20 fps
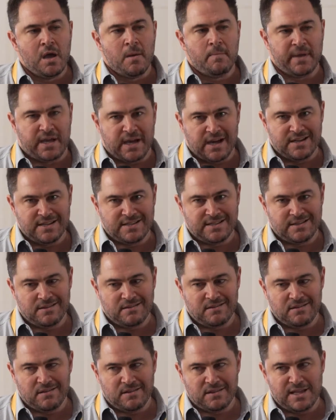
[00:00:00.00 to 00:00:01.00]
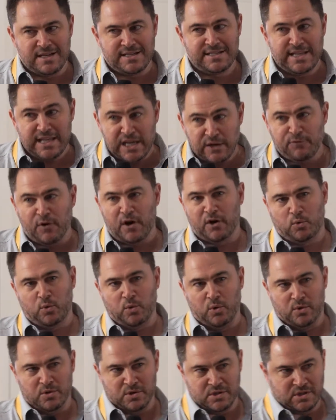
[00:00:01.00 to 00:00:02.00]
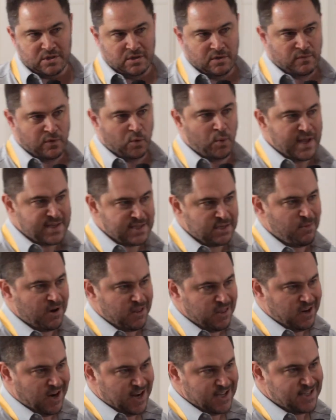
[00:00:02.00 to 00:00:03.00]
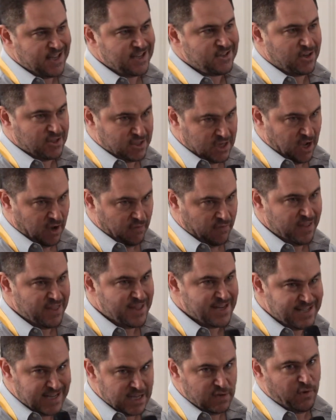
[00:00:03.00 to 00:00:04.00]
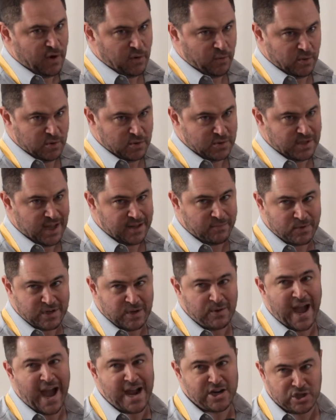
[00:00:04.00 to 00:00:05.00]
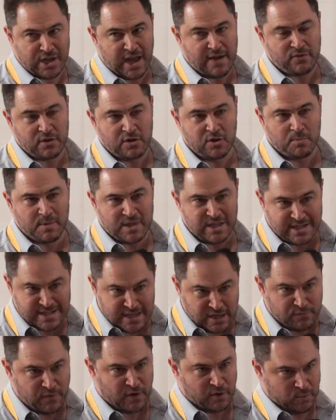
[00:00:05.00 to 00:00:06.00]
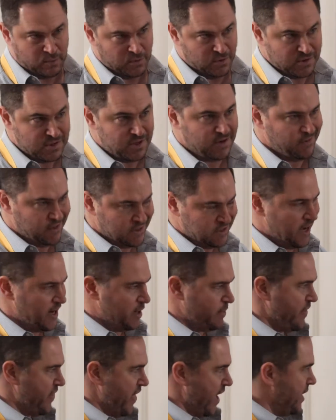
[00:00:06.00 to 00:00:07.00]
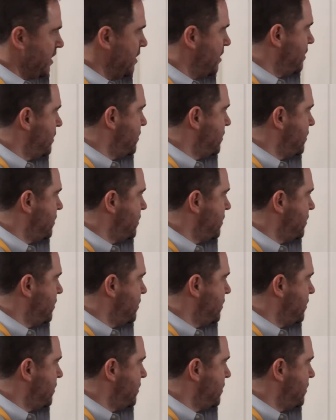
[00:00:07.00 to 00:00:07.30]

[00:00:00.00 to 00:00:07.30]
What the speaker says: because the default rules for raising money in the United States are tough. The default rules, not what you actually have to do, but the default rules, and we'll talk about that.